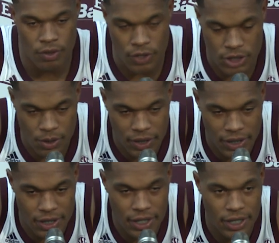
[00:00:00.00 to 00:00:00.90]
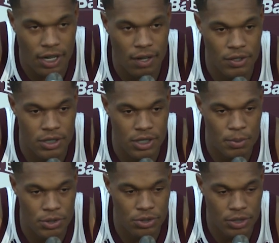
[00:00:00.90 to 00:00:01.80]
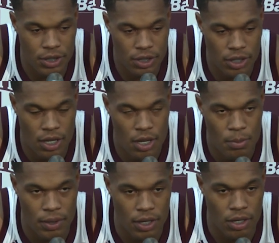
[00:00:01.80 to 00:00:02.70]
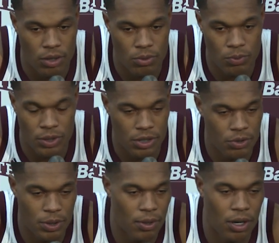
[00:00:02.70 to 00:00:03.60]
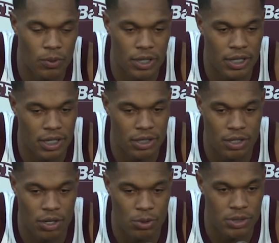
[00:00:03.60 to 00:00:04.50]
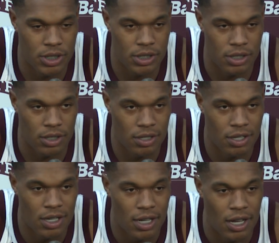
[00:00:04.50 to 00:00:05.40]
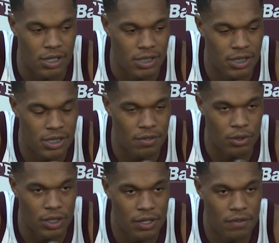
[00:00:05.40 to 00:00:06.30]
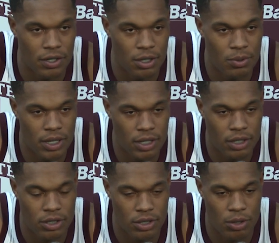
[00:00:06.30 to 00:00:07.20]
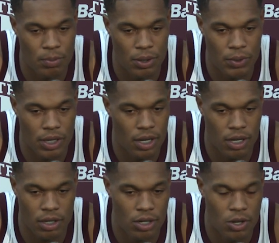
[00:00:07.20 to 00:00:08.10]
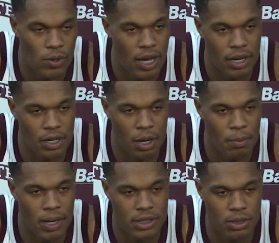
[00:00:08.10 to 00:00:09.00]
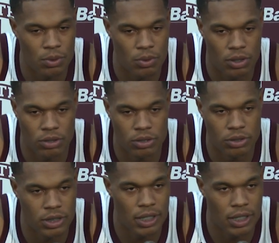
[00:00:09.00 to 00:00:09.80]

First, I would like to thank God for this opportunity. But when the three ball went in, you know, it was just a sense of relief in a way, you know. But we had it in our minds that we weren't going to lose this